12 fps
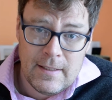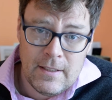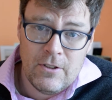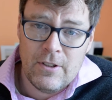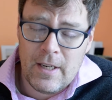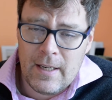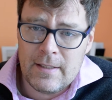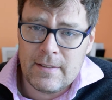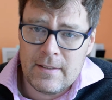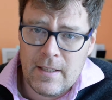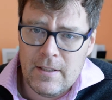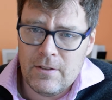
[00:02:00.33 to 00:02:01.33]
in the United
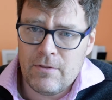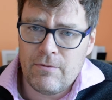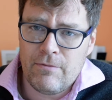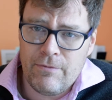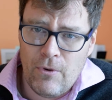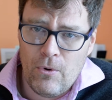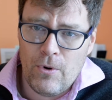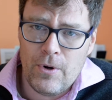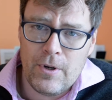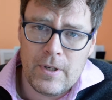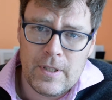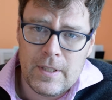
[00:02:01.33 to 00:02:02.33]
States
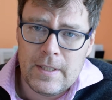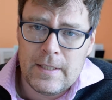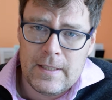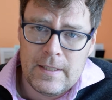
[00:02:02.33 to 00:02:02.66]
for